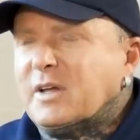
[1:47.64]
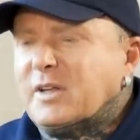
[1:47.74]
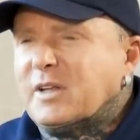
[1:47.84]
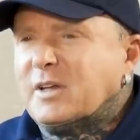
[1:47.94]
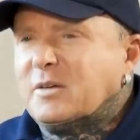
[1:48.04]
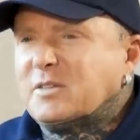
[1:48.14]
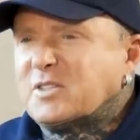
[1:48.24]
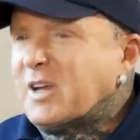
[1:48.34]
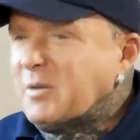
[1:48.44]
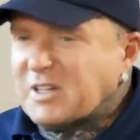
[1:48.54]
And
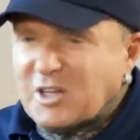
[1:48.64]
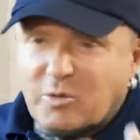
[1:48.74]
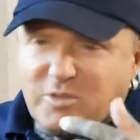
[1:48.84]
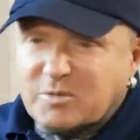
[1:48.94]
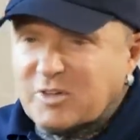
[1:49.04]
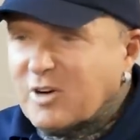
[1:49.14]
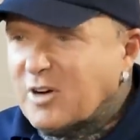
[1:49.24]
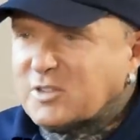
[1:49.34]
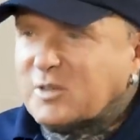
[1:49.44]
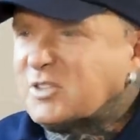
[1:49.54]
so anyway, calls him a
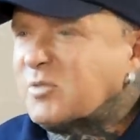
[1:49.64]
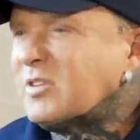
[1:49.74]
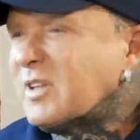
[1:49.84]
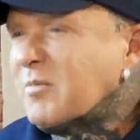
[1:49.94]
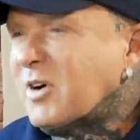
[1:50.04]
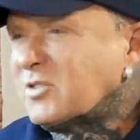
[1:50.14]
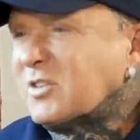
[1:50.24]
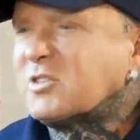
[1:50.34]
grass. So I swear, well done, Marshal.